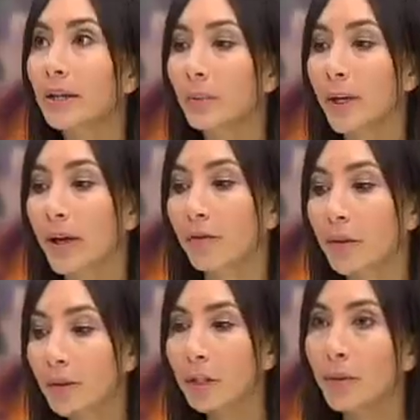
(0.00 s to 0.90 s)
so we have
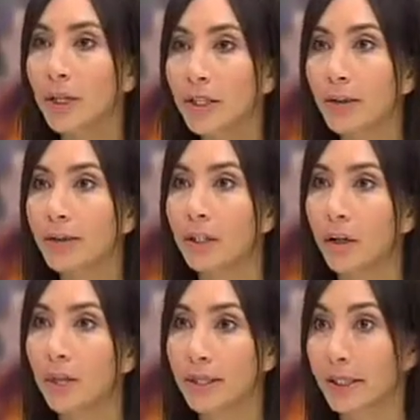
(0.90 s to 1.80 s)
122 is the
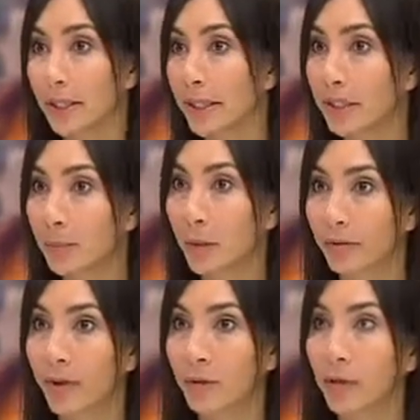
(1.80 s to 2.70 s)
longest in the Guinness Book
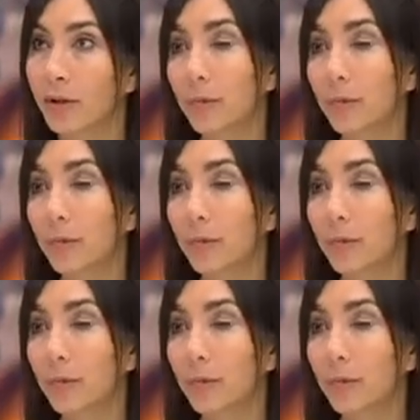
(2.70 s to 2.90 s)
of Records.